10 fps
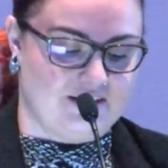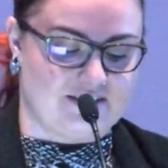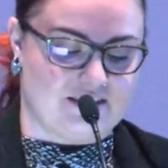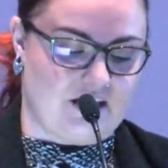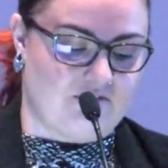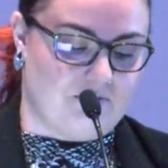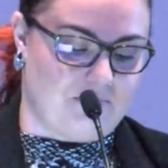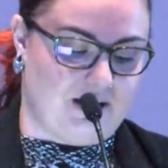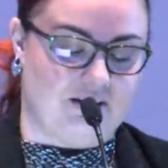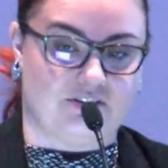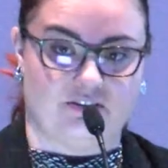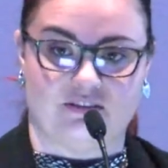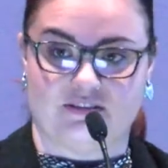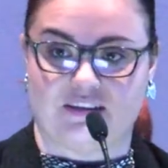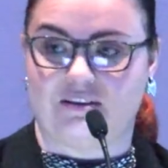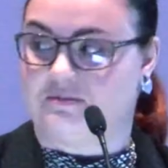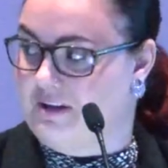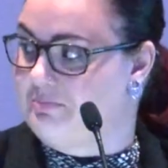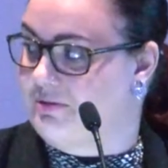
It's that reminder is that the